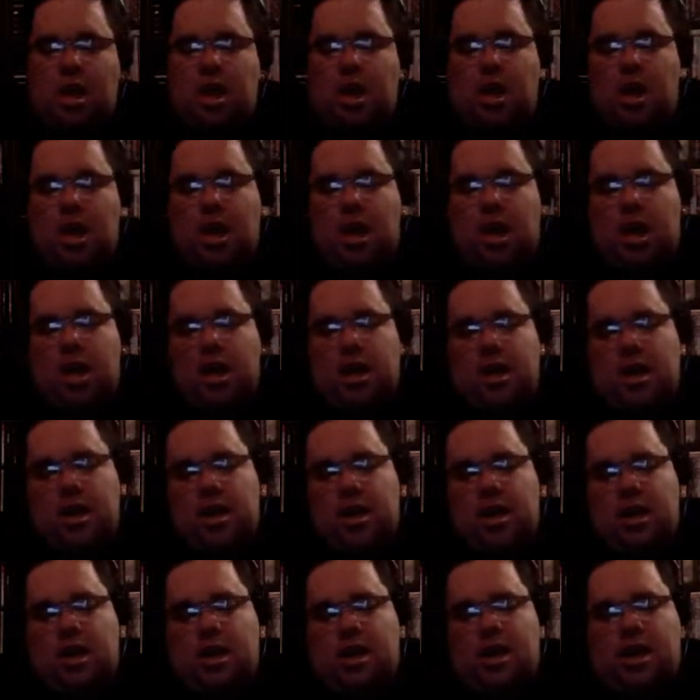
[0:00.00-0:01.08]
VIP meet
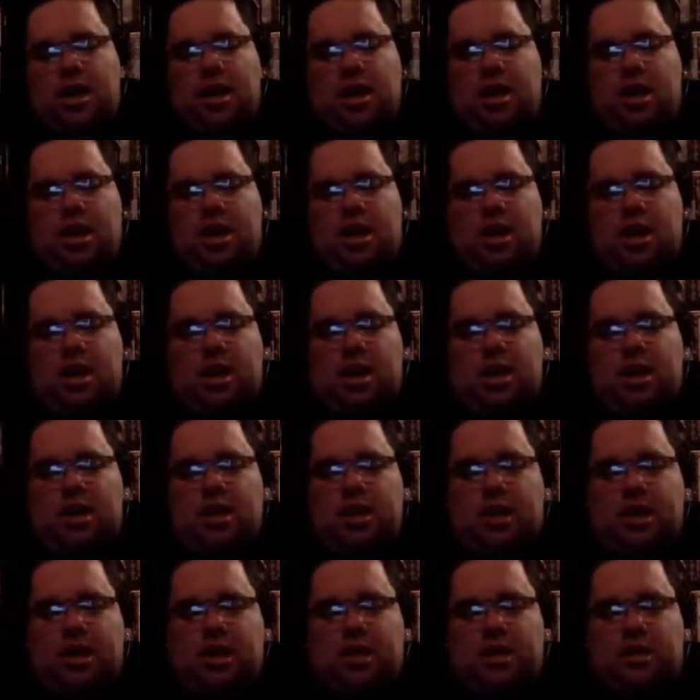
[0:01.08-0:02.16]
and greet. Yeah.